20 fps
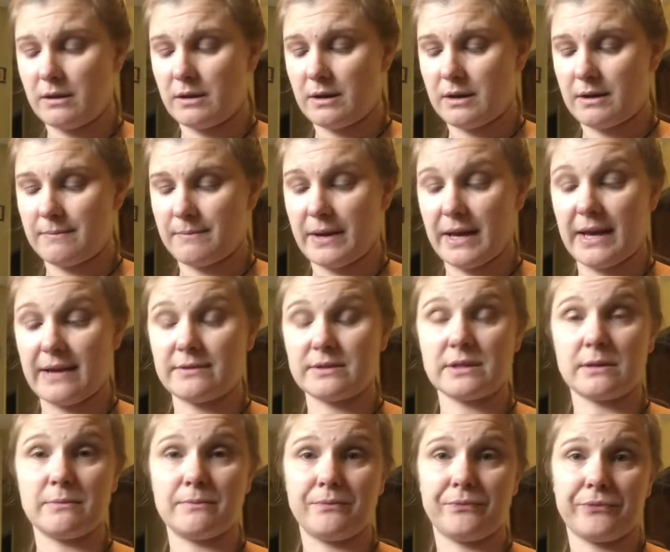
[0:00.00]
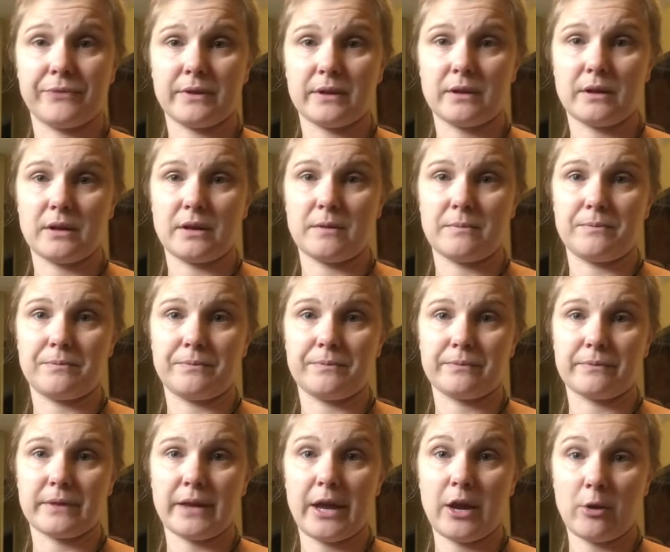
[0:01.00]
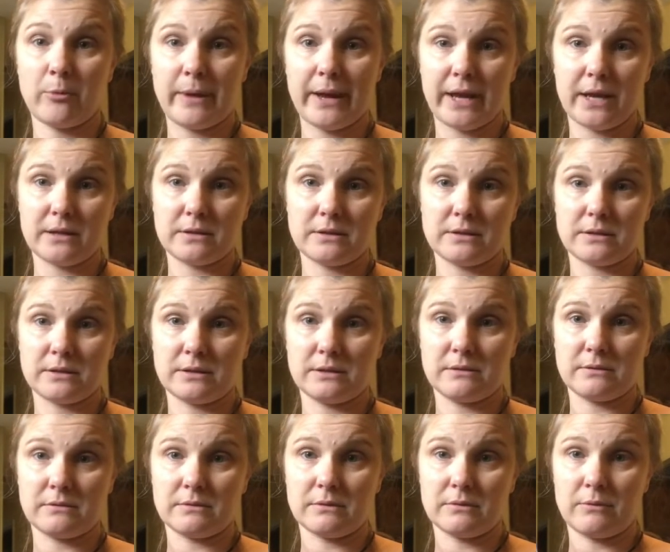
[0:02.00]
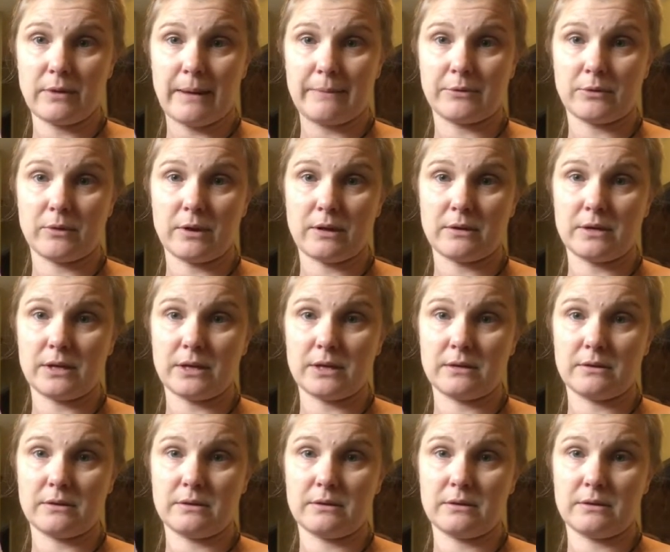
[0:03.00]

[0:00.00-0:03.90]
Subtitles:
I have some hair bands wrapped around it.